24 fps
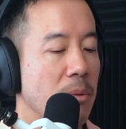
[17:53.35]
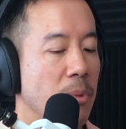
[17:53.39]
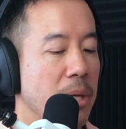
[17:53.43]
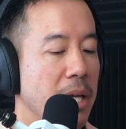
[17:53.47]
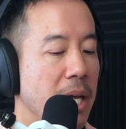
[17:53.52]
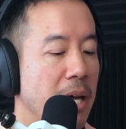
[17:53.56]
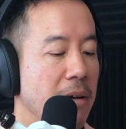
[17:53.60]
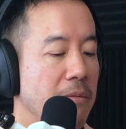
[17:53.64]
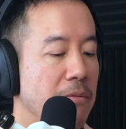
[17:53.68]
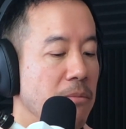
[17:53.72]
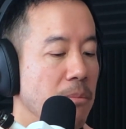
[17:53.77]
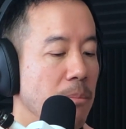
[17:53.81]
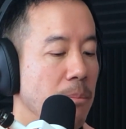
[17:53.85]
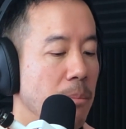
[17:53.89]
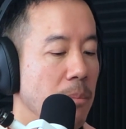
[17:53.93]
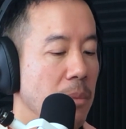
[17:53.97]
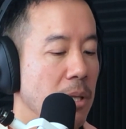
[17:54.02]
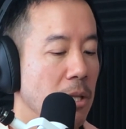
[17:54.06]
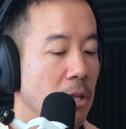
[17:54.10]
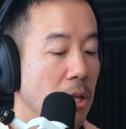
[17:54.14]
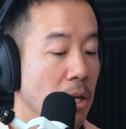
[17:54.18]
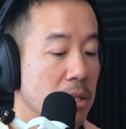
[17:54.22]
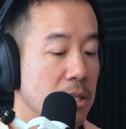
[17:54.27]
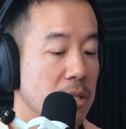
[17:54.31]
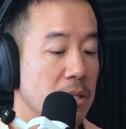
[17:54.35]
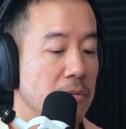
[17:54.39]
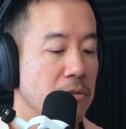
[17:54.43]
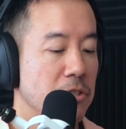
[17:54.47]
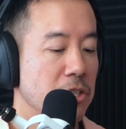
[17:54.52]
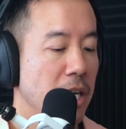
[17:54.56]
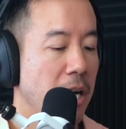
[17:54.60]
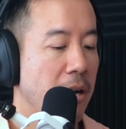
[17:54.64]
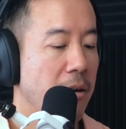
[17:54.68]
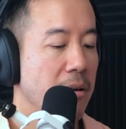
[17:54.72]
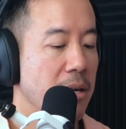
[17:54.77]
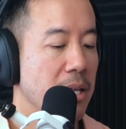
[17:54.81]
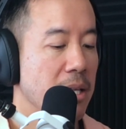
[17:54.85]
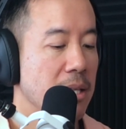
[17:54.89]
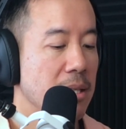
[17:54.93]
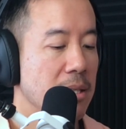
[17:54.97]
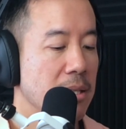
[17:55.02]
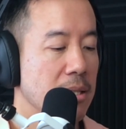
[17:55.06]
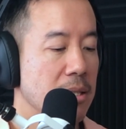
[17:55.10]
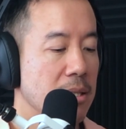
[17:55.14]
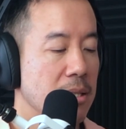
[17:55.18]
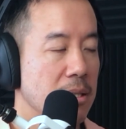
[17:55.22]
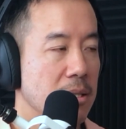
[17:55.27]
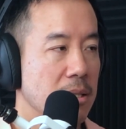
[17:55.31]
and we have lots of
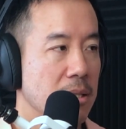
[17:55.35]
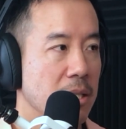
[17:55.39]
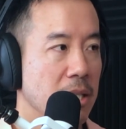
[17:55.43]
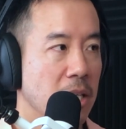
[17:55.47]
charities,